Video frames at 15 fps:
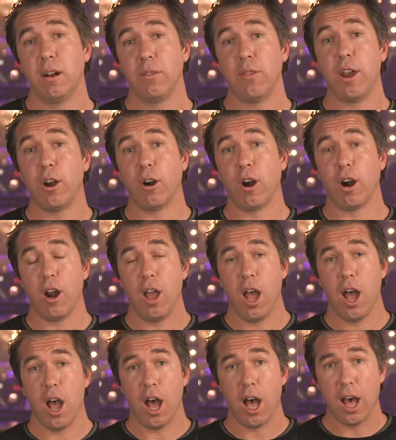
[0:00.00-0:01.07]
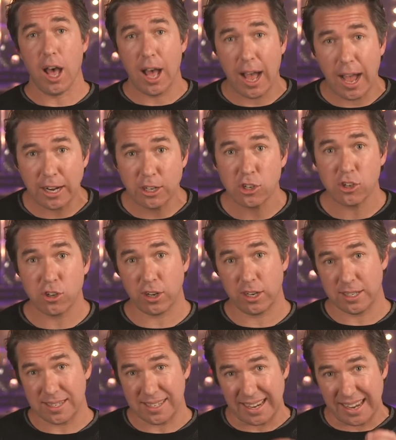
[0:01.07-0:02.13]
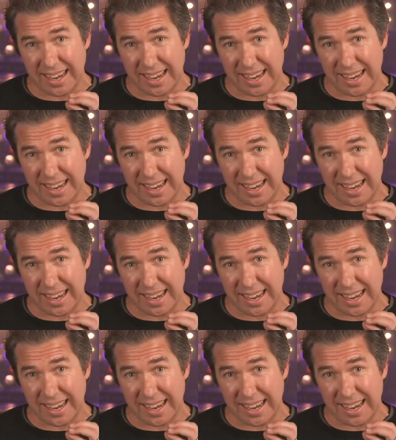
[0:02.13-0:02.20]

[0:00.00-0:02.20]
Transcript: there are hundreds,